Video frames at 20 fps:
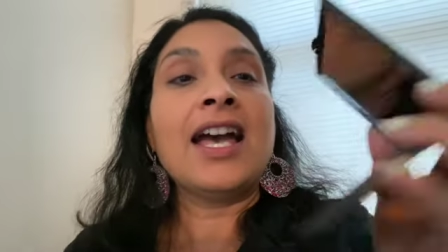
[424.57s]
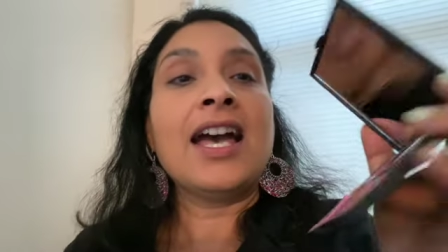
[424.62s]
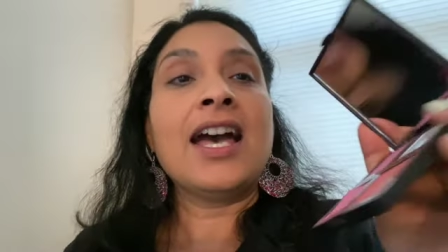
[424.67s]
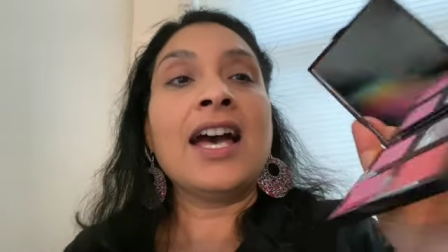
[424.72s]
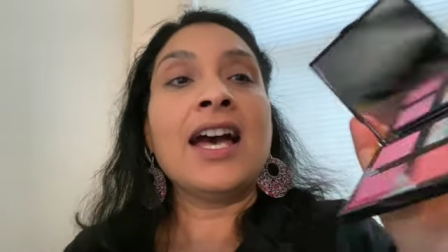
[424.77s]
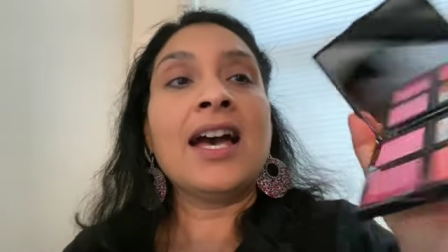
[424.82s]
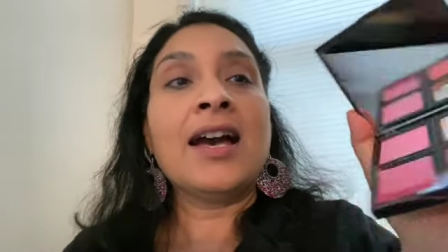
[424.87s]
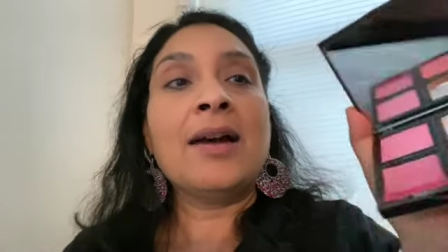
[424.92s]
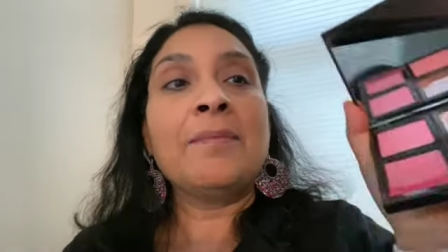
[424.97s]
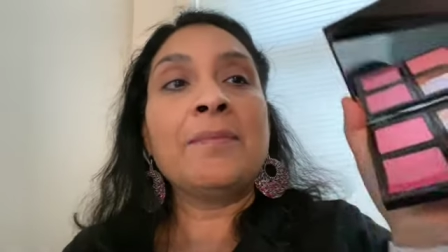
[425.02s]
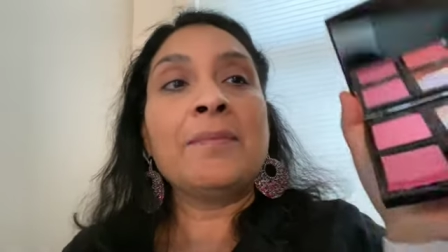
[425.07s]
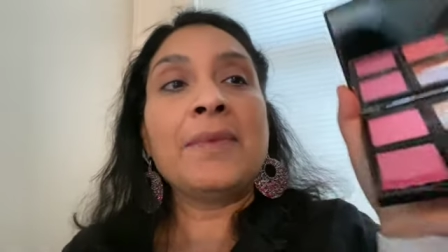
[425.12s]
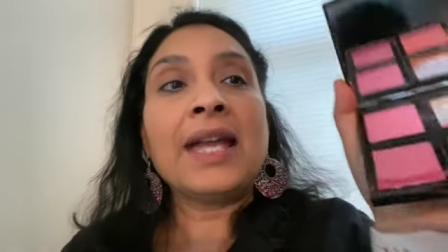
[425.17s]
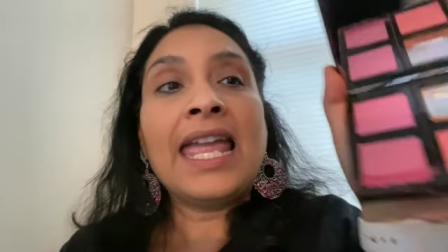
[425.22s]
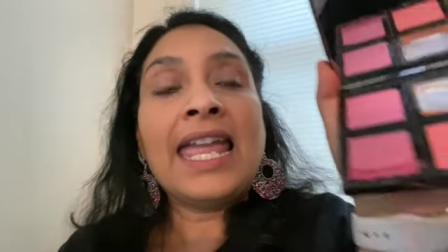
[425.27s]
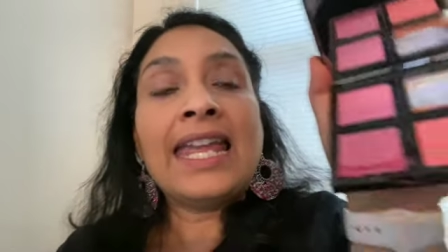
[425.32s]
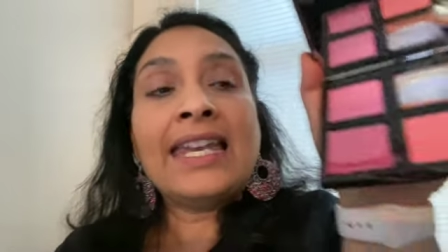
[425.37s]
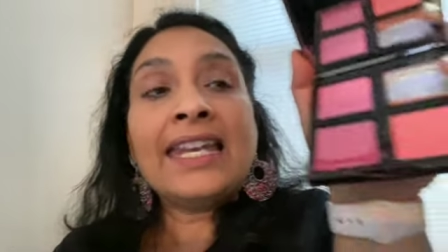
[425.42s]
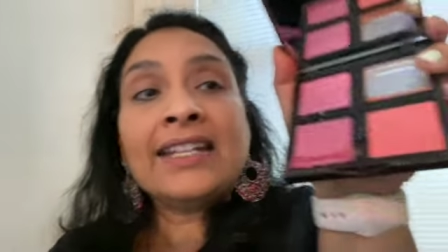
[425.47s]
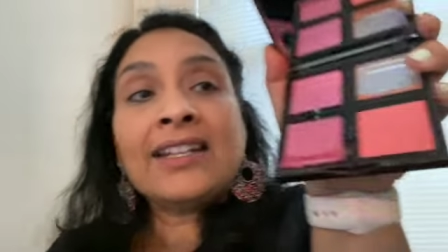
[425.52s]

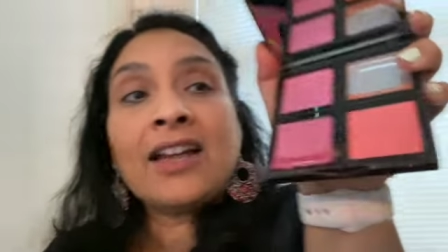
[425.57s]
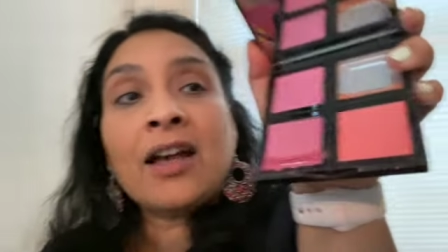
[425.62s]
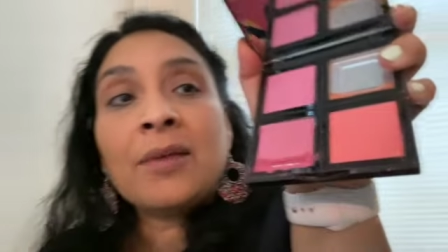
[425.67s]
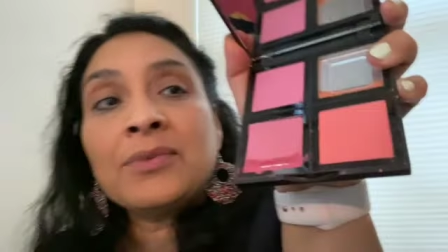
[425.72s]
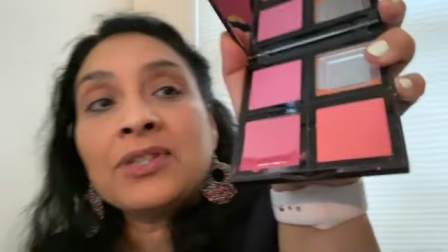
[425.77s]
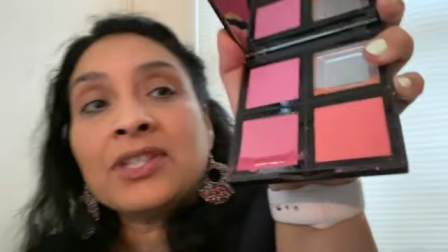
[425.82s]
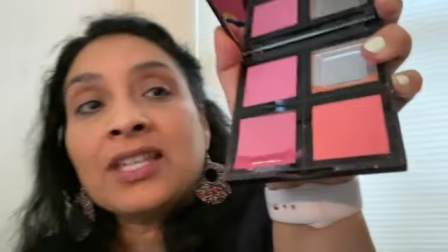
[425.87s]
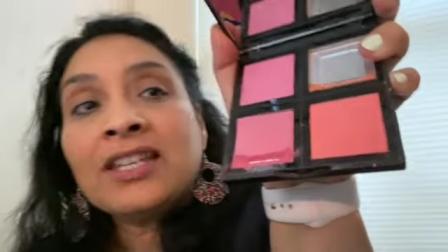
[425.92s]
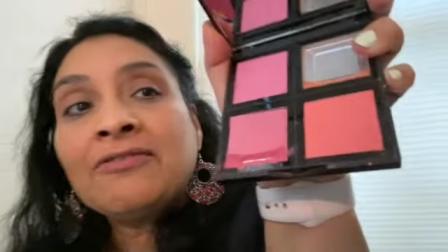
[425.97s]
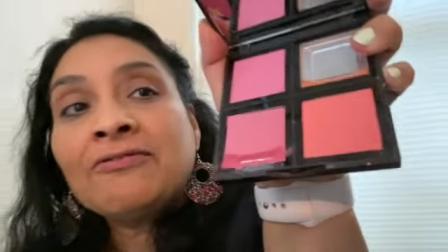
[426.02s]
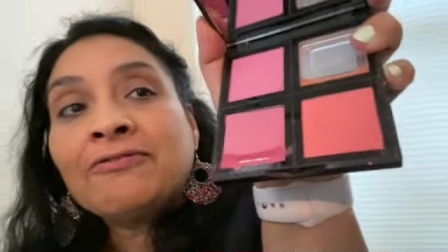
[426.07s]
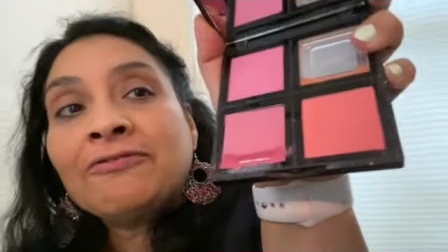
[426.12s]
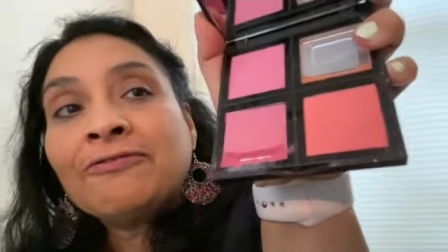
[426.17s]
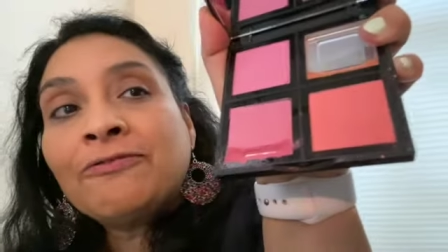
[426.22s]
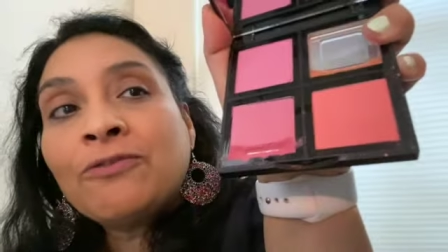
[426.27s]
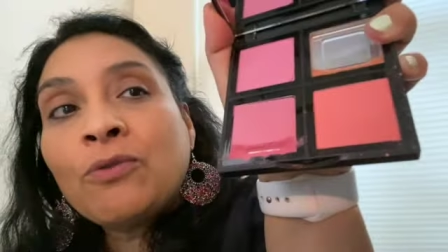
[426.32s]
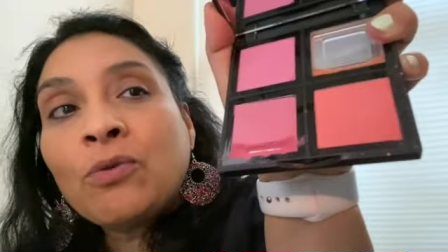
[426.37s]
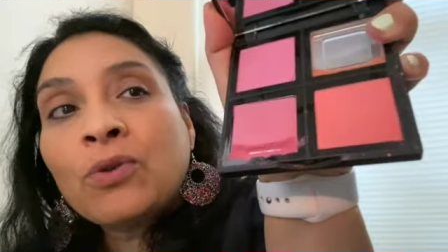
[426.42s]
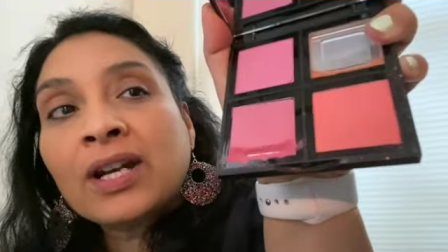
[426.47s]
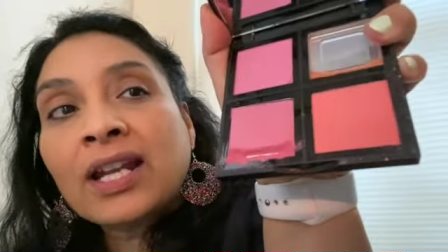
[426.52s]
And it comes in
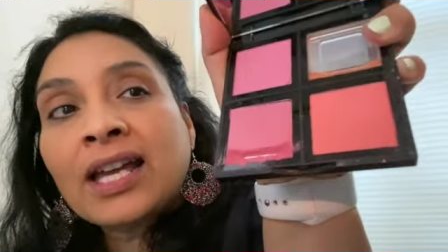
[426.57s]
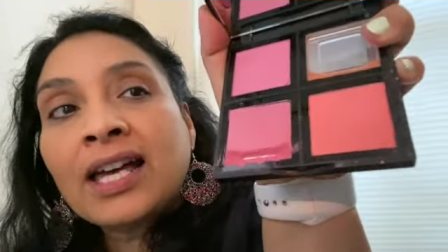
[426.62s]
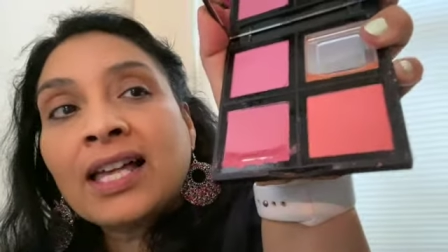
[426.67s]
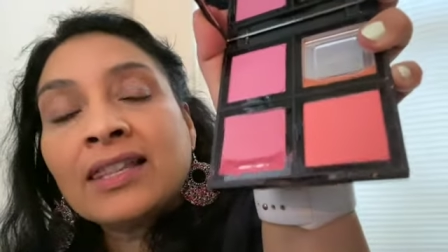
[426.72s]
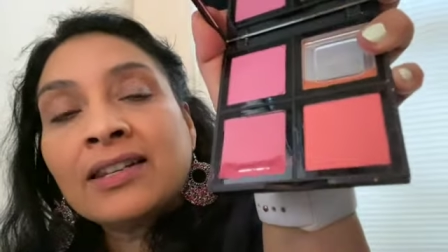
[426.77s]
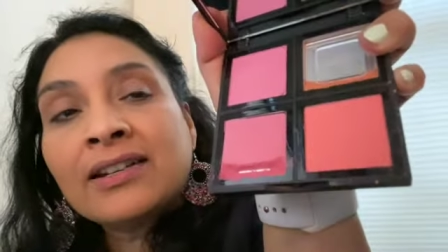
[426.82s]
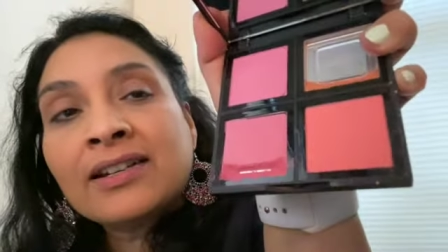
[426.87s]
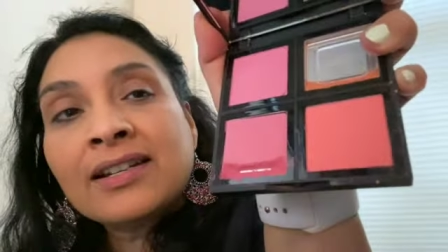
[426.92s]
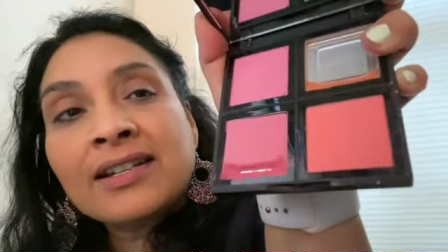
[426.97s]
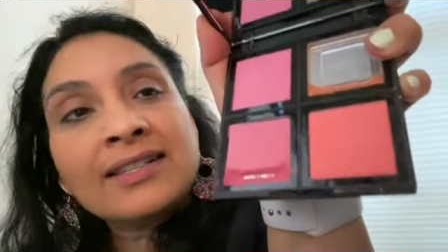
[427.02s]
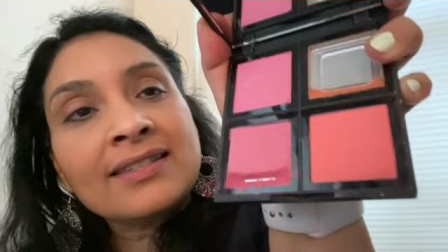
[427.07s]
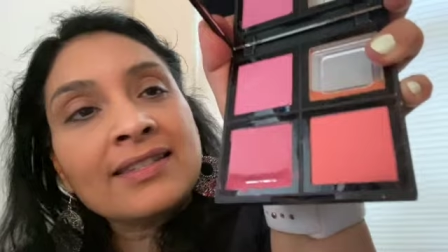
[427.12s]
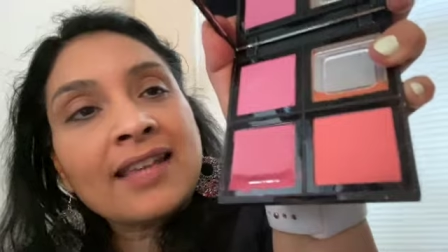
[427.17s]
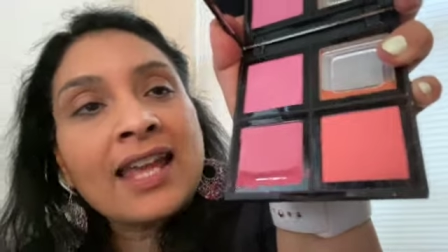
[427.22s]
four colors